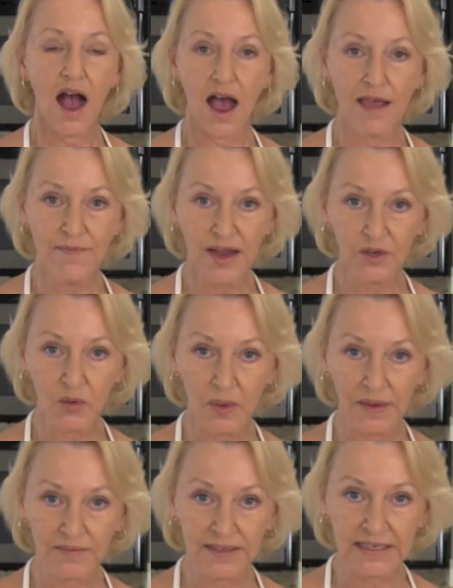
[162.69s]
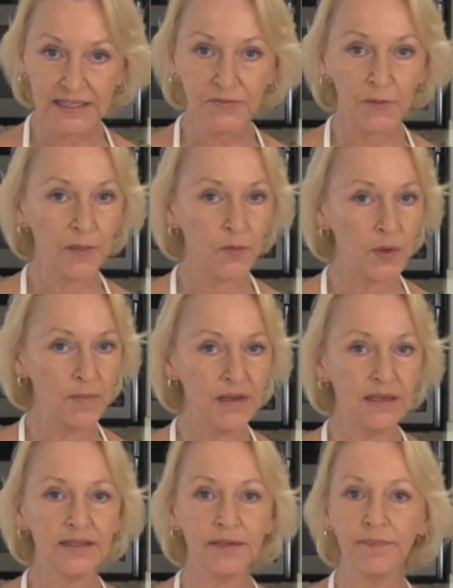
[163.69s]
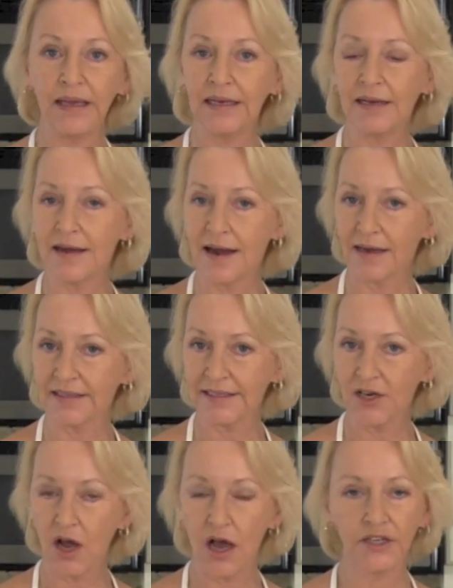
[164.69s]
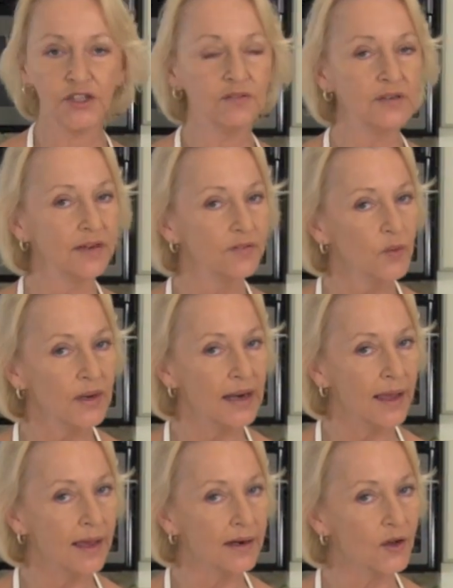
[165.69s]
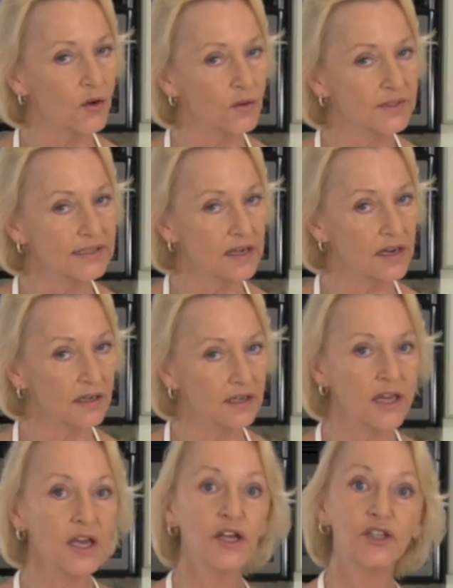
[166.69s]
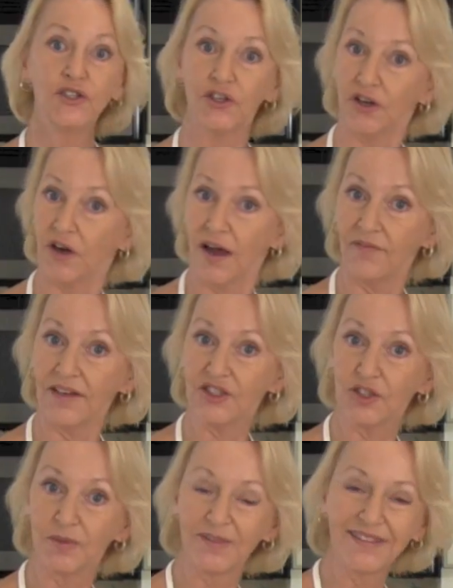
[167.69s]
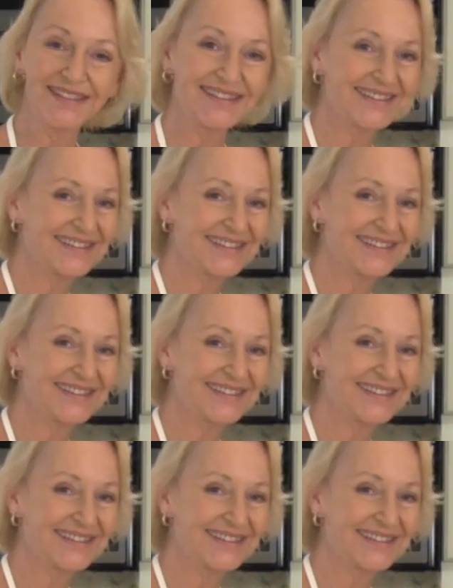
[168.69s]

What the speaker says: I microwaved this for 3 minutes and made it nice and hot. You never want to add a cold stock to your hot vegetables.